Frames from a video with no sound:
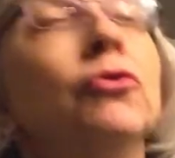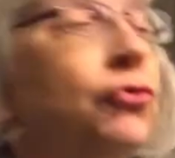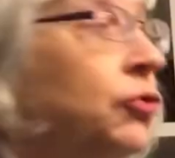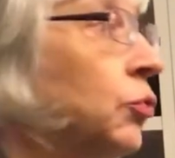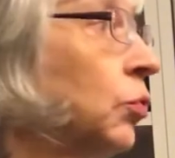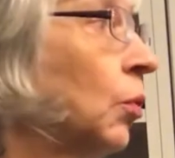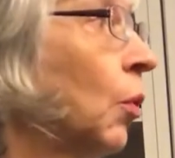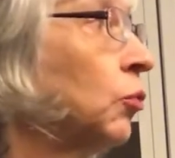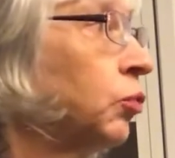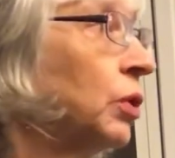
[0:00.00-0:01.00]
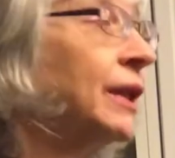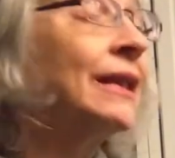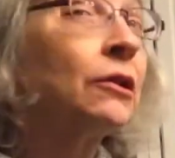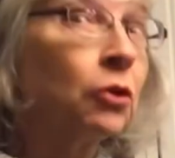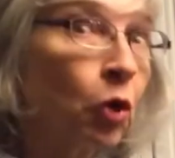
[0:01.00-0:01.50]
to really
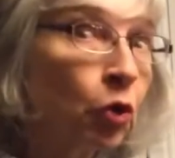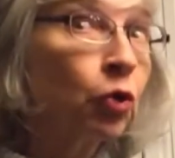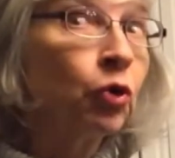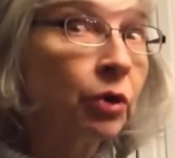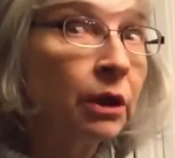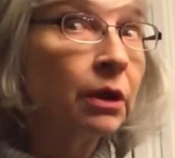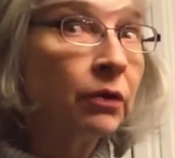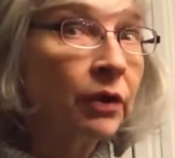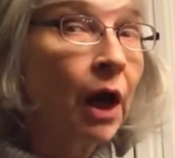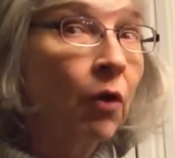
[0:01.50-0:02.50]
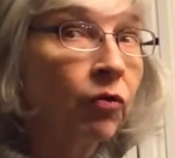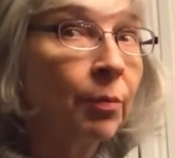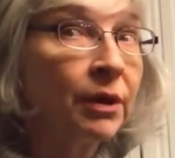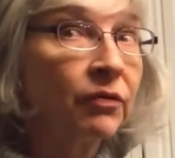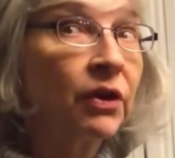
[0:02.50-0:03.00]
learn the
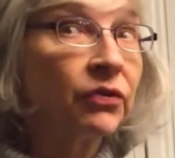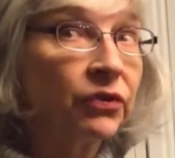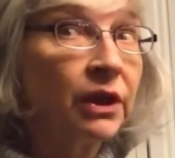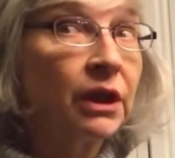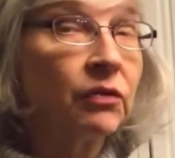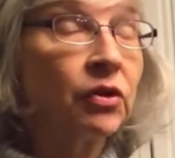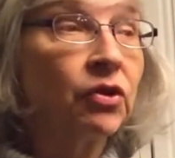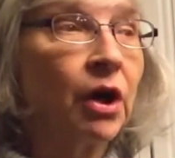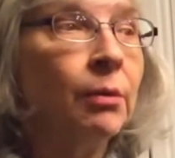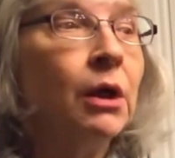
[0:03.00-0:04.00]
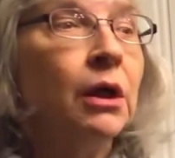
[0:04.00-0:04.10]
alphabet if they sing it every time.